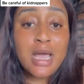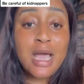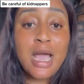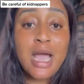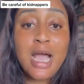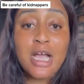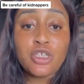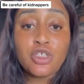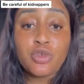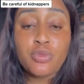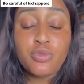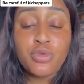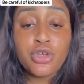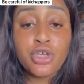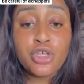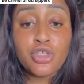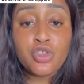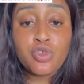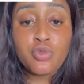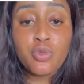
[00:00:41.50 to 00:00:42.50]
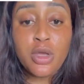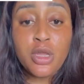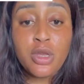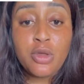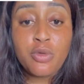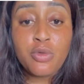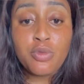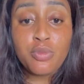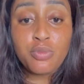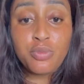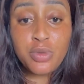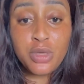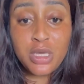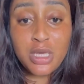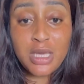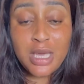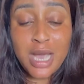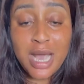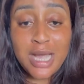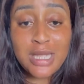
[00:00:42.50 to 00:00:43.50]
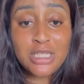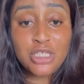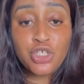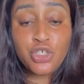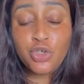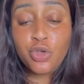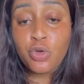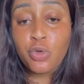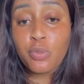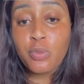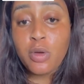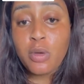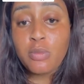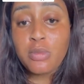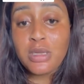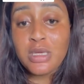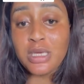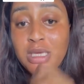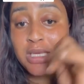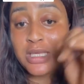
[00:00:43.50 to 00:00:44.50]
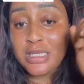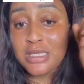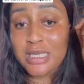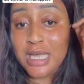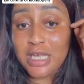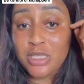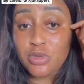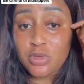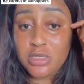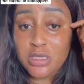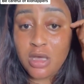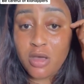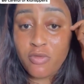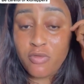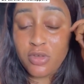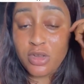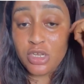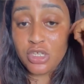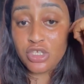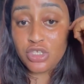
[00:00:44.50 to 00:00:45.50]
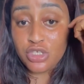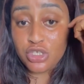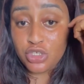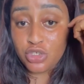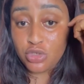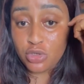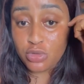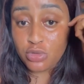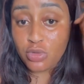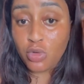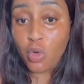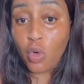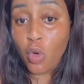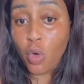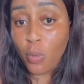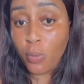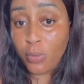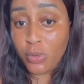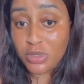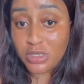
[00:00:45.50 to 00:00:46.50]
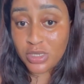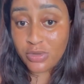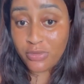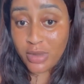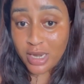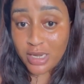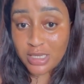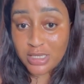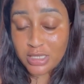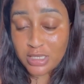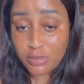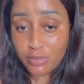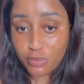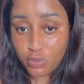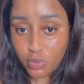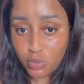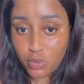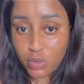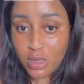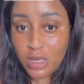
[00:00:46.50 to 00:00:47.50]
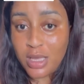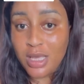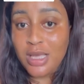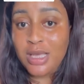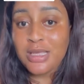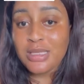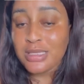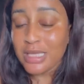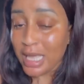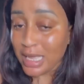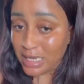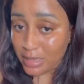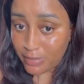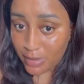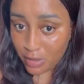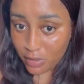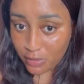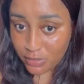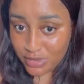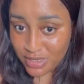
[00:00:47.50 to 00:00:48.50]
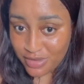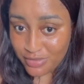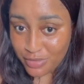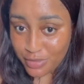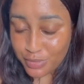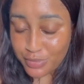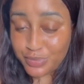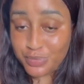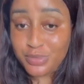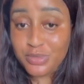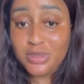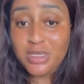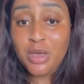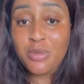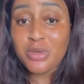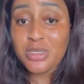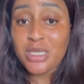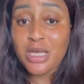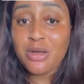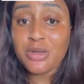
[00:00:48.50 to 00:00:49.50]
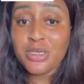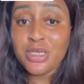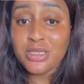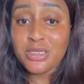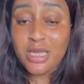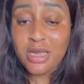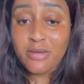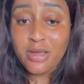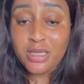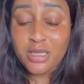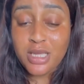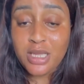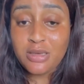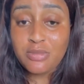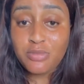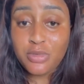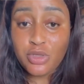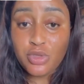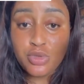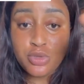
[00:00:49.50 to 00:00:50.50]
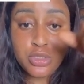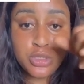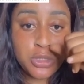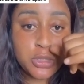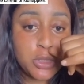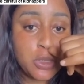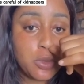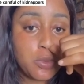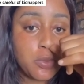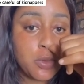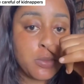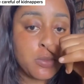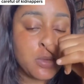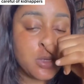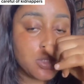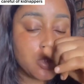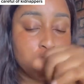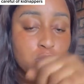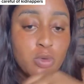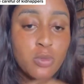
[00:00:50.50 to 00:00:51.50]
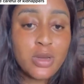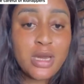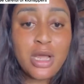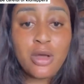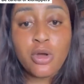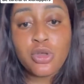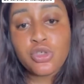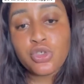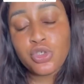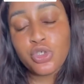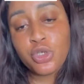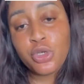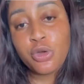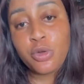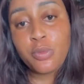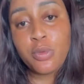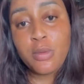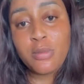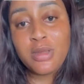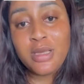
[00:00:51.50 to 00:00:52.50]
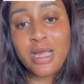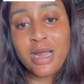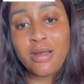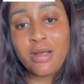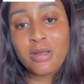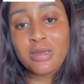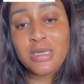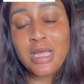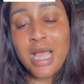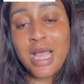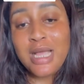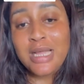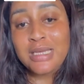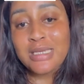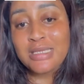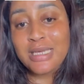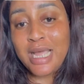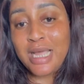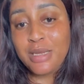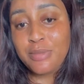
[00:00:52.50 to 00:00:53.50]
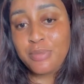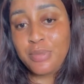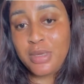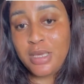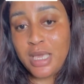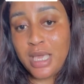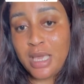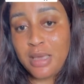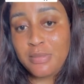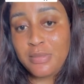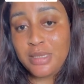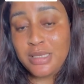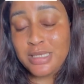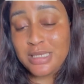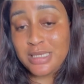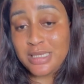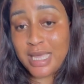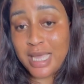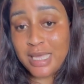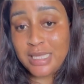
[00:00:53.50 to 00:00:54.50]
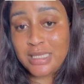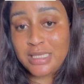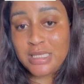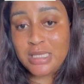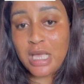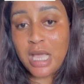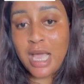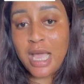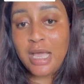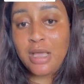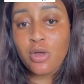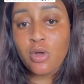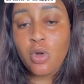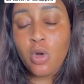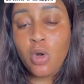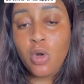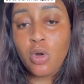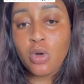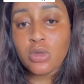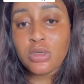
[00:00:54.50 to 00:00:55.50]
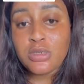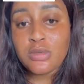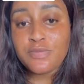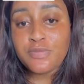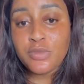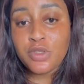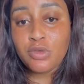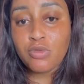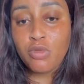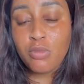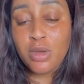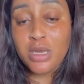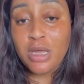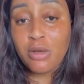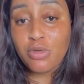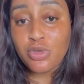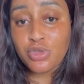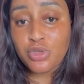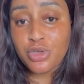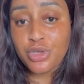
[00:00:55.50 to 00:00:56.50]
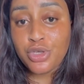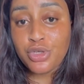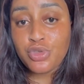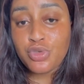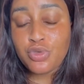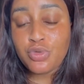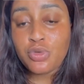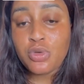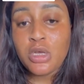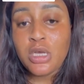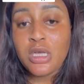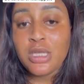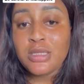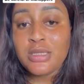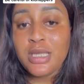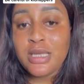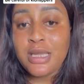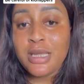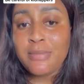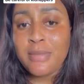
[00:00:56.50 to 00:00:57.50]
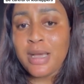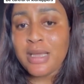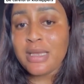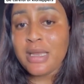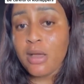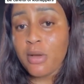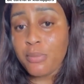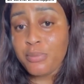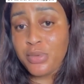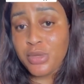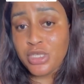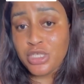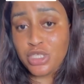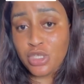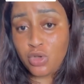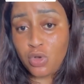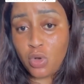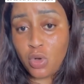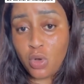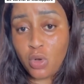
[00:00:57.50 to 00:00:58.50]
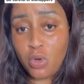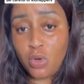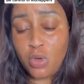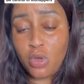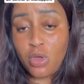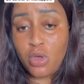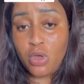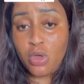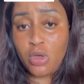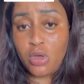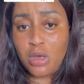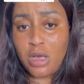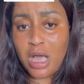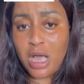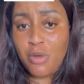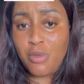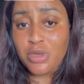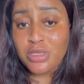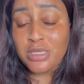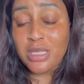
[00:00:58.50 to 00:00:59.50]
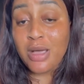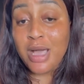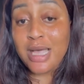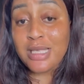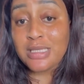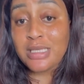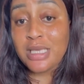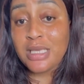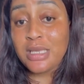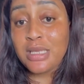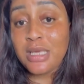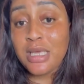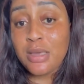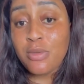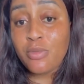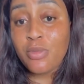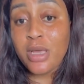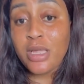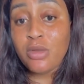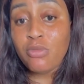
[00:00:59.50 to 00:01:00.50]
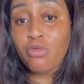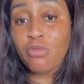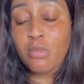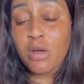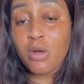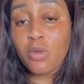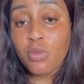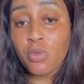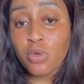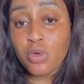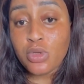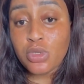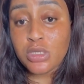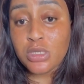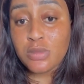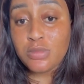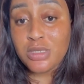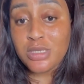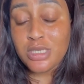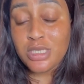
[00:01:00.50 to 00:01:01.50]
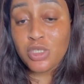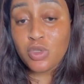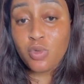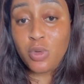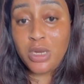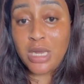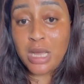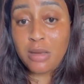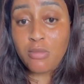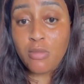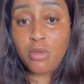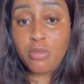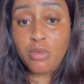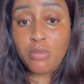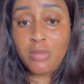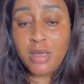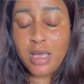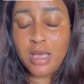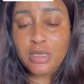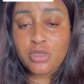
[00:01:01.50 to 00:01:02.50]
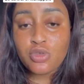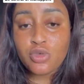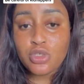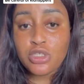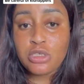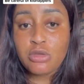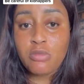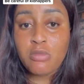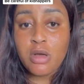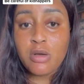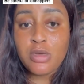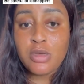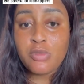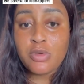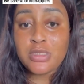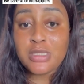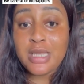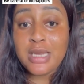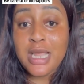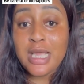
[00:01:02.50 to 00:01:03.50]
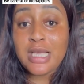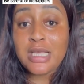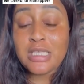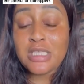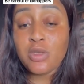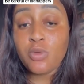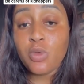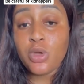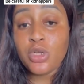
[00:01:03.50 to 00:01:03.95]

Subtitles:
I should bring it to where they would be at Chiku Republic inside Total filling station opposite Radisson Blue at the back of Chevron. That was how they directed me to the Chiku Republic. So when I got to Chiku Republic around 9 p.m. in the night, I called the woman I was talking to. Then a man now picked the call. I was now asking him where the woman was, Mrs. Queen Akpobume. So the woman, it was not like he's the one